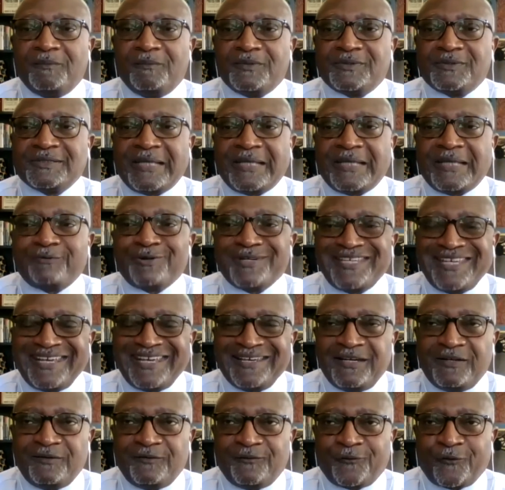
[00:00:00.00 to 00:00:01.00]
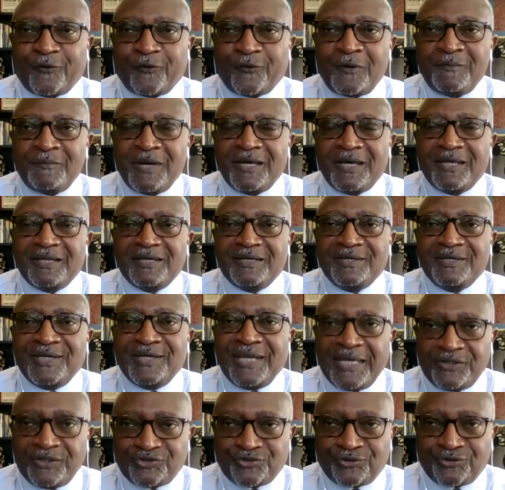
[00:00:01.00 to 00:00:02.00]
segregated from
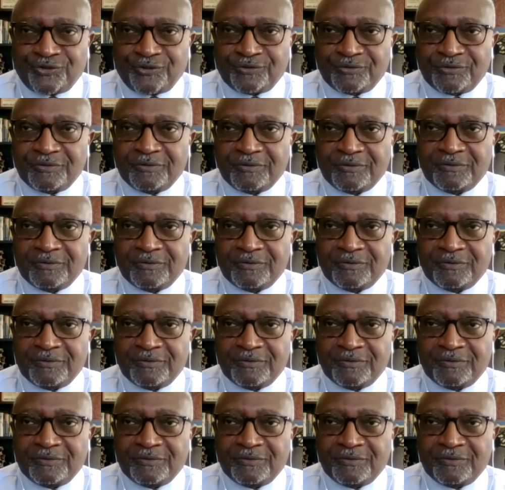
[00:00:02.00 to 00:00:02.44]
nature.